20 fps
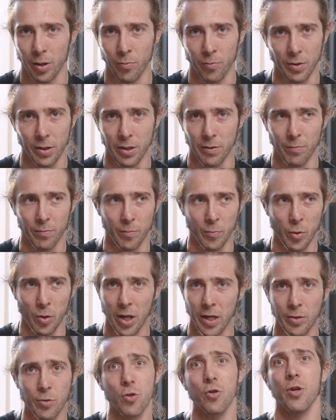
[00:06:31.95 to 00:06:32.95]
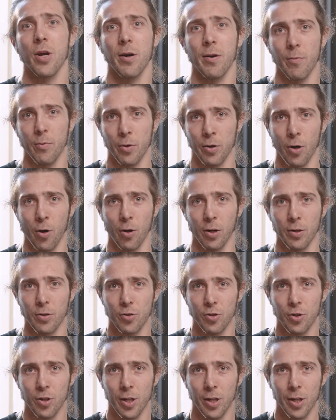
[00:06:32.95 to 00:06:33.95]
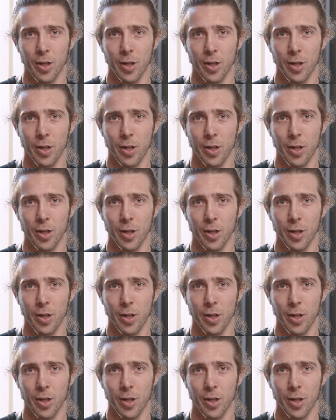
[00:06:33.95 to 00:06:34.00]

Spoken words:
and we would like to share our knowledge.